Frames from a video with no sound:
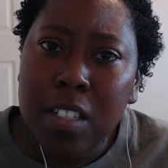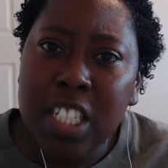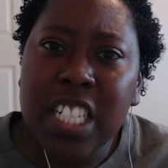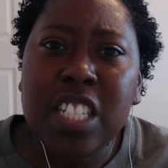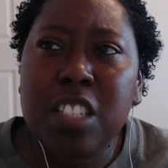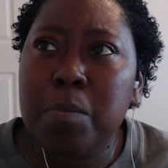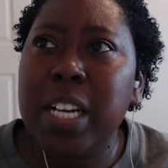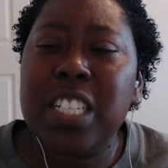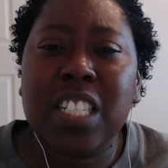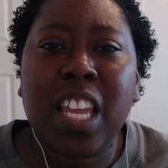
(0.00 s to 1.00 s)
Just as
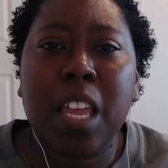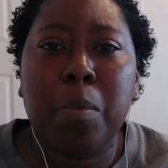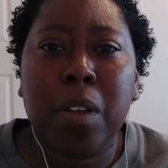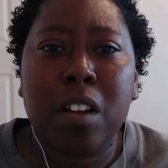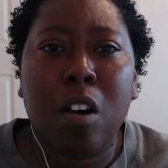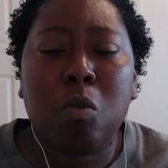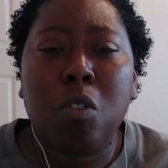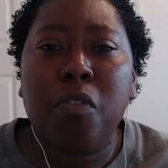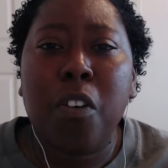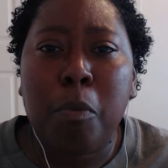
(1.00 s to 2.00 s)
much as keeping a
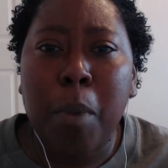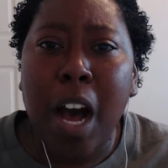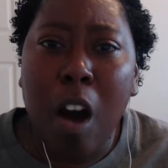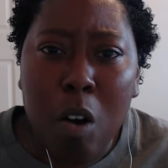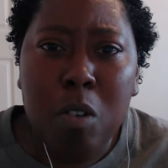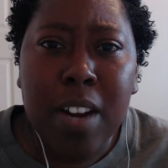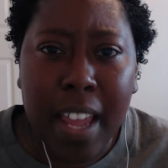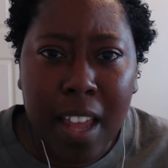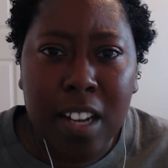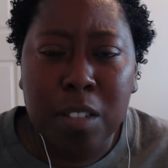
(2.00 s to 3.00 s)
roof over my own
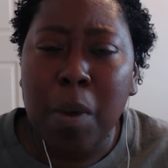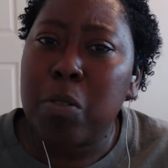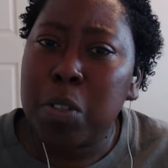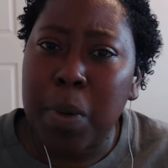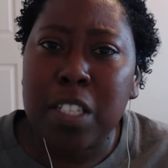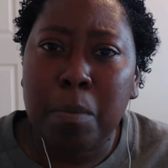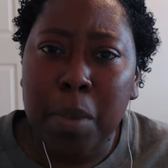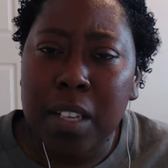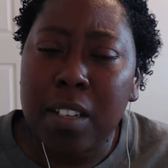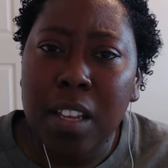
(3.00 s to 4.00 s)
head is my
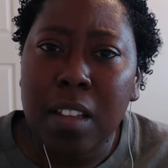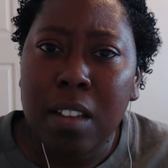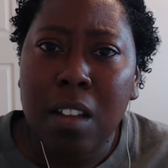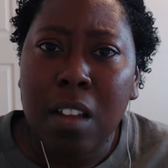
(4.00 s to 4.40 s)
responsibility,